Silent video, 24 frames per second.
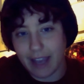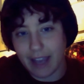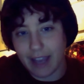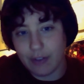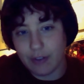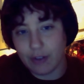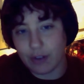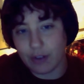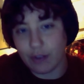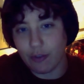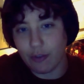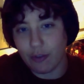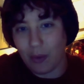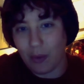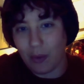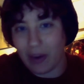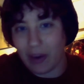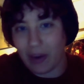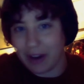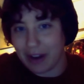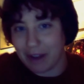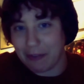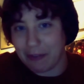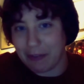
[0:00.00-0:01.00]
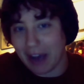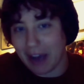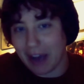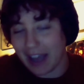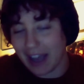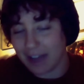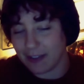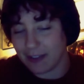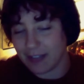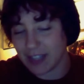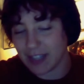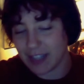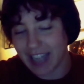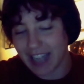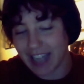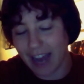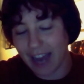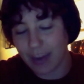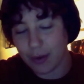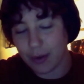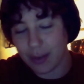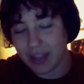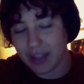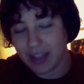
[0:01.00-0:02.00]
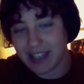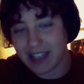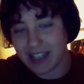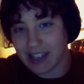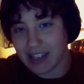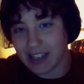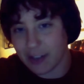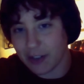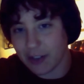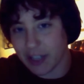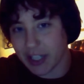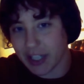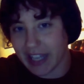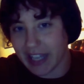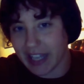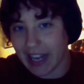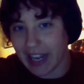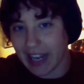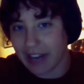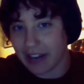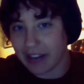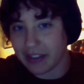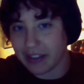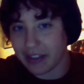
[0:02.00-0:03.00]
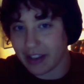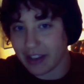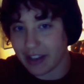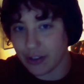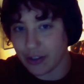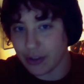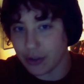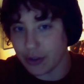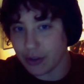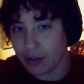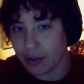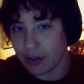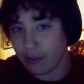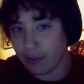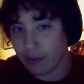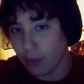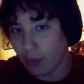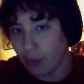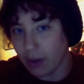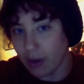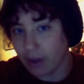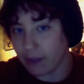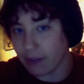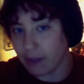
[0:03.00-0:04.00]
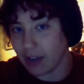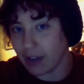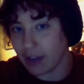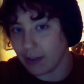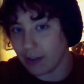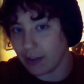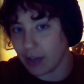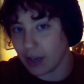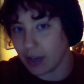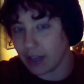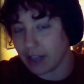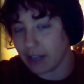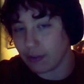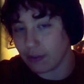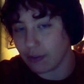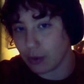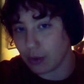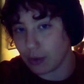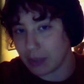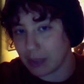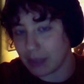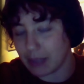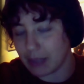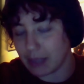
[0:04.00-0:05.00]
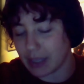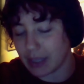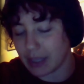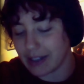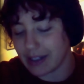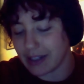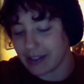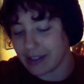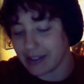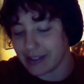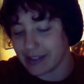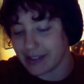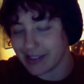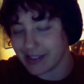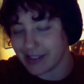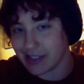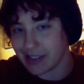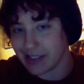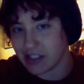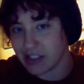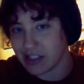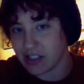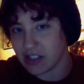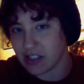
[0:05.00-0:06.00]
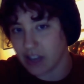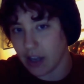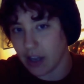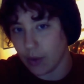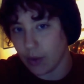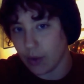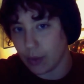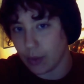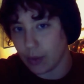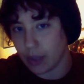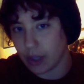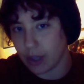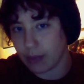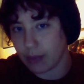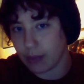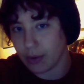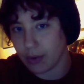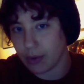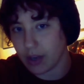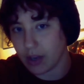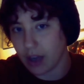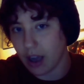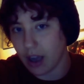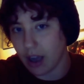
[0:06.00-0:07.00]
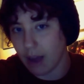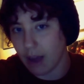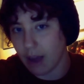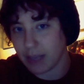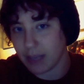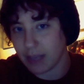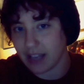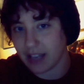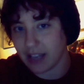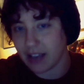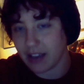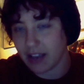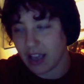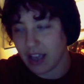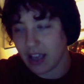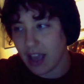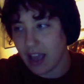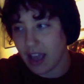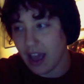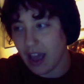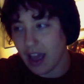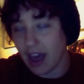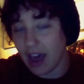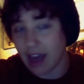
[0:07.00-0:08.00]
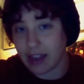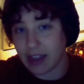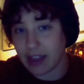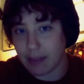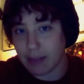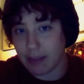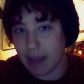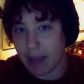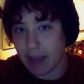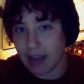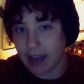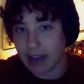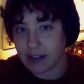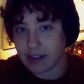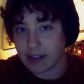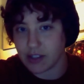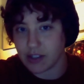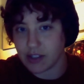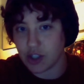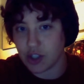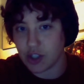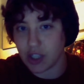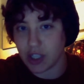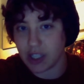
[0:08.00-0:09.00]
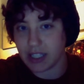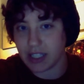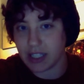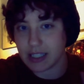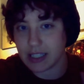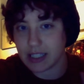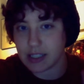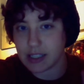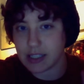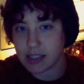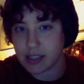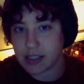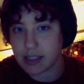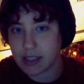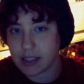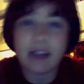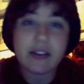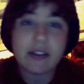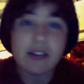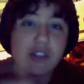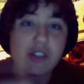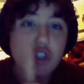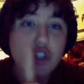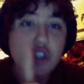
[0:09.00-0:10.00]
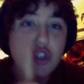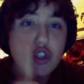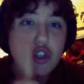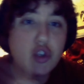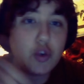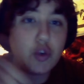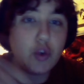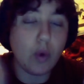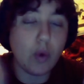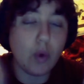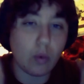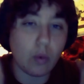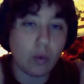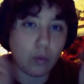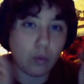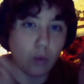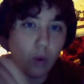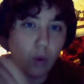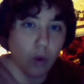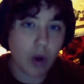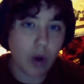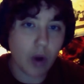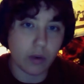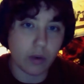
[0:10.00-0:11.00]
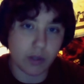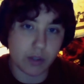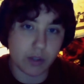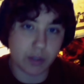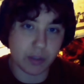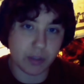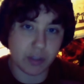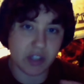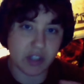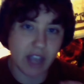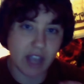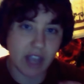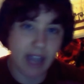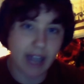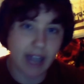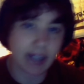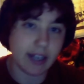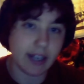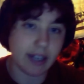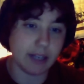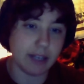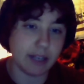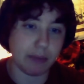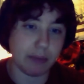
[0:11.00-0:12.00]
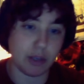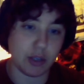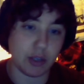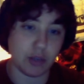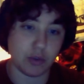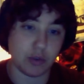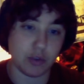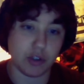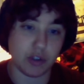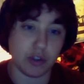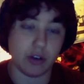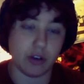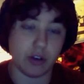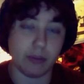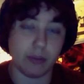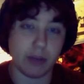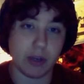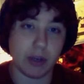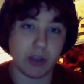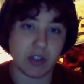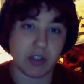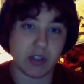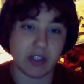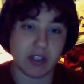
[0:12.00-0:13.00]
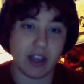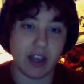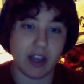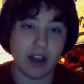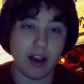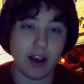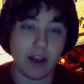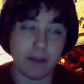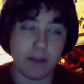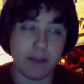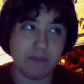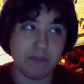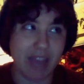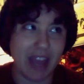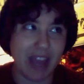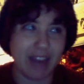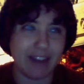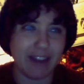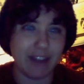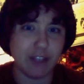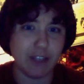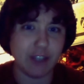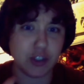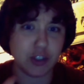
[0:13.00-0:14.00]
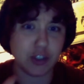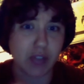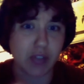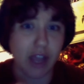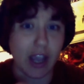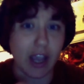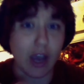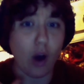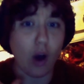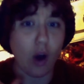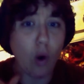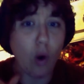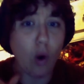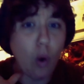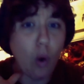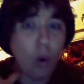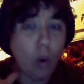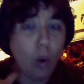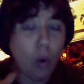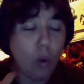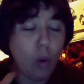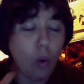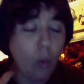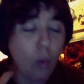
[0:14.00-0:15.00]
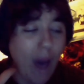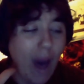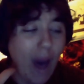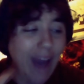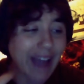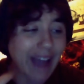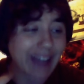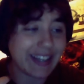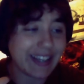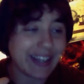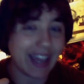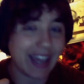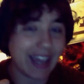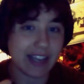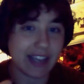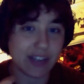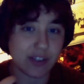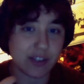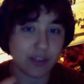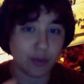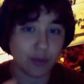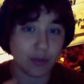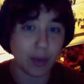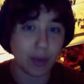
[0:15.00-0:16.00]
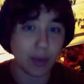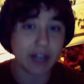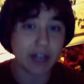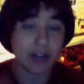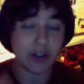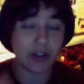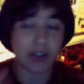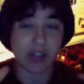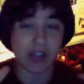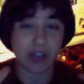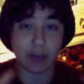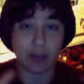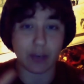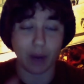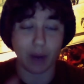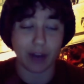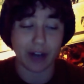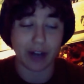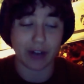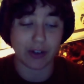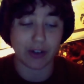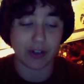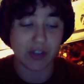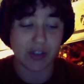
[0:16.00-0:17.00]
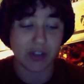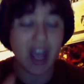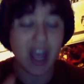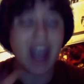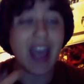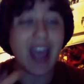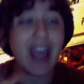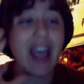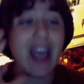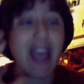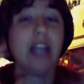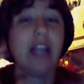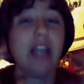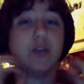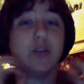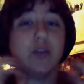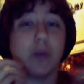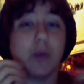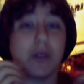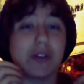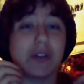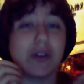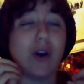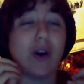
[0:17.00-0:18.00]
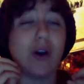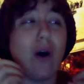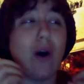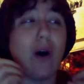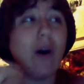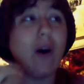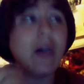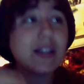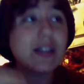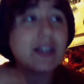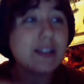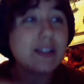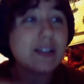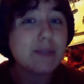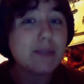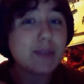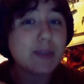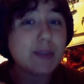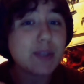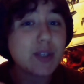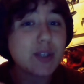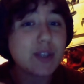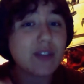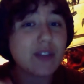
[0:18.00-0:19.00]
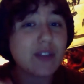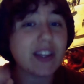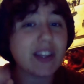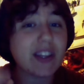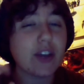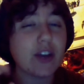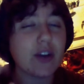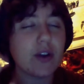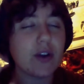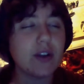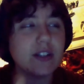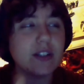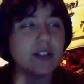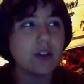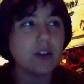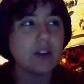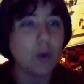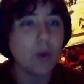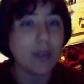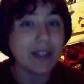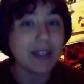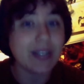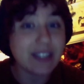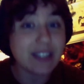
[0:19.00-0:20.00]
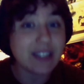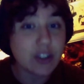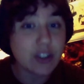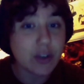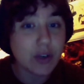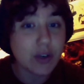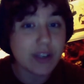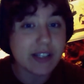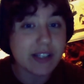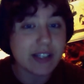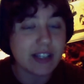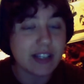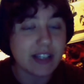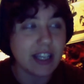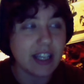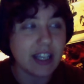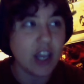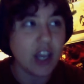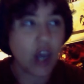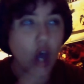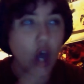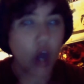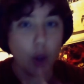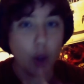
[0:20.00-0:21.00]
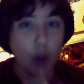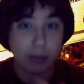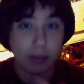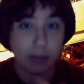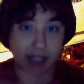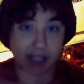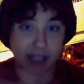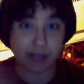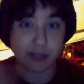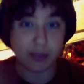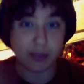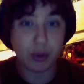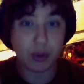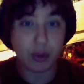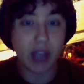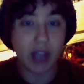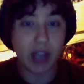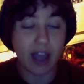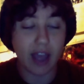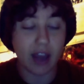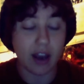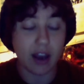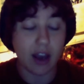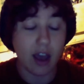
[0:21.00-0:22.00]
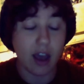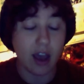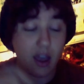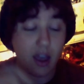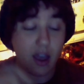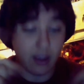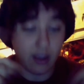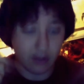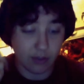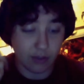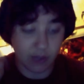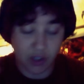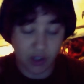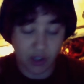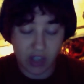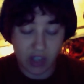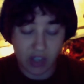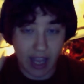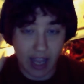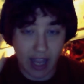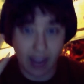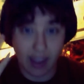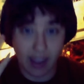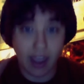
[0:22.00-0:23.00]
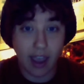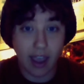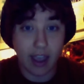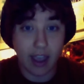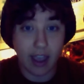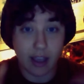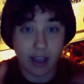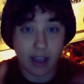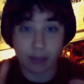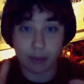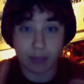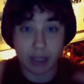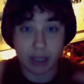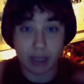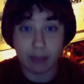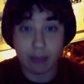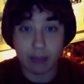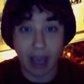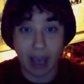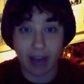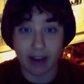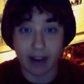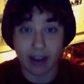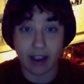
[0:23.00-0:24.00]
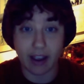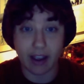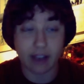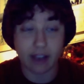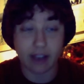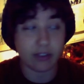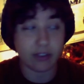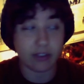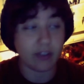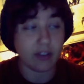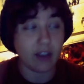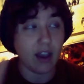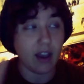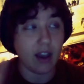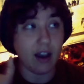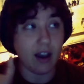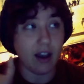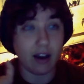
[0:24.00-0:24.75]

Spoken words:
I gave it a 4 out of 5. Like, I don't think he's ever gonna get anything under a 4 out of 5 rating for me, because it's Haruki Murakami. And the man is a genius. I listened to Rogues, which is edited by George R. R. Martin, and features a whole wide cast of readers and writers. It was awesome, especially the fact that Gwendolyn Christie plays Brienne, just AKA complete badass.